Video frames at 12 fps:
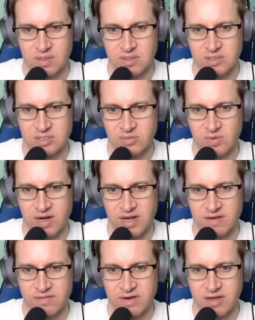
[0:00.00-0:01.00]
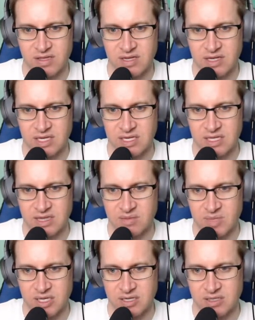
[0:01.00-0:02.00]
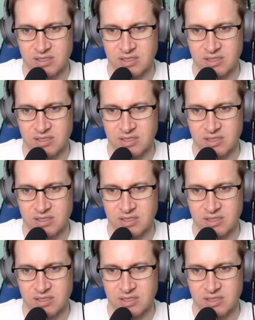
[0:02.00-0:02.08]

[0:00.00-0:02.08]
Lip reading: Just wherever I think I can get them in.